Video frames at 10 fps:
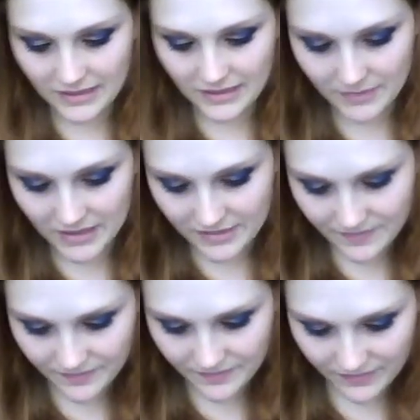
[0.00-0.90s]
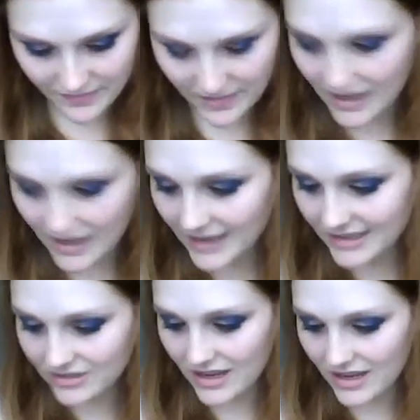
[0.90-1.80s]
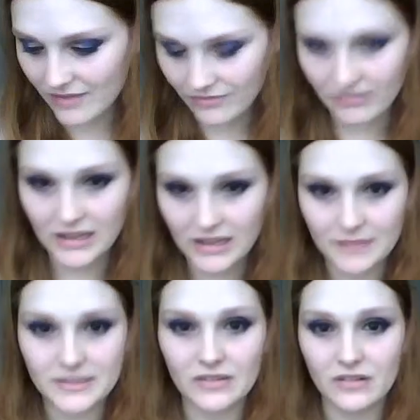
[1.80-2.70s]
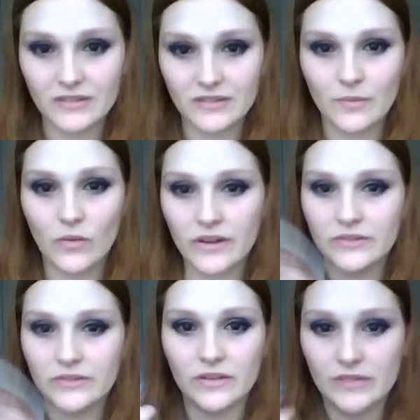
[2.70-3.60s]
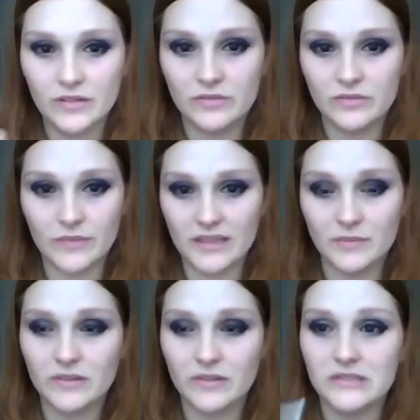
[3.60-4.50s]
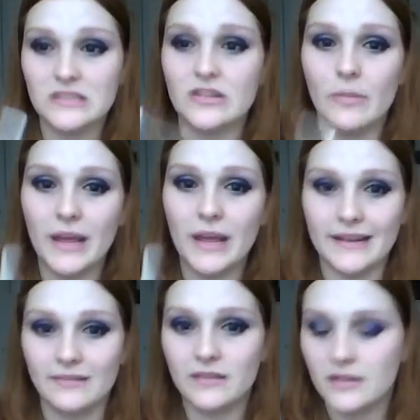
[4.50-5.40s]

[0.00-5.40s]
I mean, I literally have 3 lipstick colours, and one I don't even use with this because it's so pale.